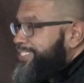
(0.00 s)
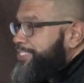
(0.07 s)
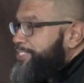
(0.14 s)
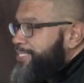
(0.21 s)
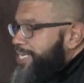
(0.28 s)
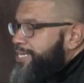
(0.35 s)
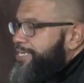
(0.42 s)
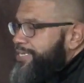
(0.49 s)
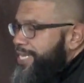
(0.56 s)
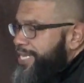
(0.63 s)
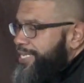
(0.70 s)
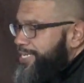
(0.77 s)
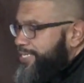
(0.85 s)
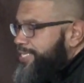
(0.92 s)
and
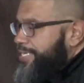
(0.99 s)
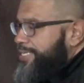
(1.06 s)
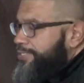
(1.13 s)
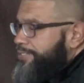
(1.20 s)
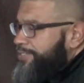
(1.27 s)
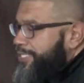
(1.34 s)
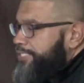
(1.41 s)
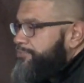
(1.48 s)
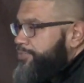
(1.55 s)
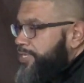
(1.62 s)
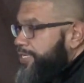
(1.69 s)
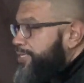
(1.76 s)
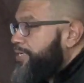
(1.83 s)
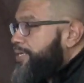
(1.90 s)
I get that. That's
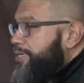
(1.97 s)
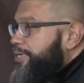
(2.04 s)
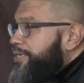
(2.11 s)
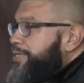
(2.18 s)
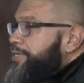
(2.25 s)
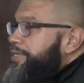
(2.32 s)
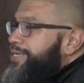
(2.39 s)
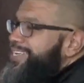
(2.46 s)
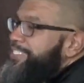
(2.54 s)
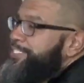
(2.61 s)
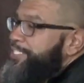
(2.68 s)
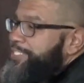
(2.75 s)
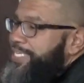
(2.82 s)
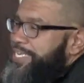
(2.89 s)
fine.
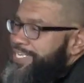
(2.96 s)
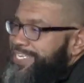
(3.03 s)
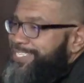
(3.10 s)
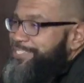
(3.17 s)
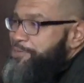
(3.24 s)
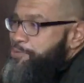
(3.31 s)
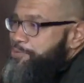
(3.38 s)
It's just I think it's.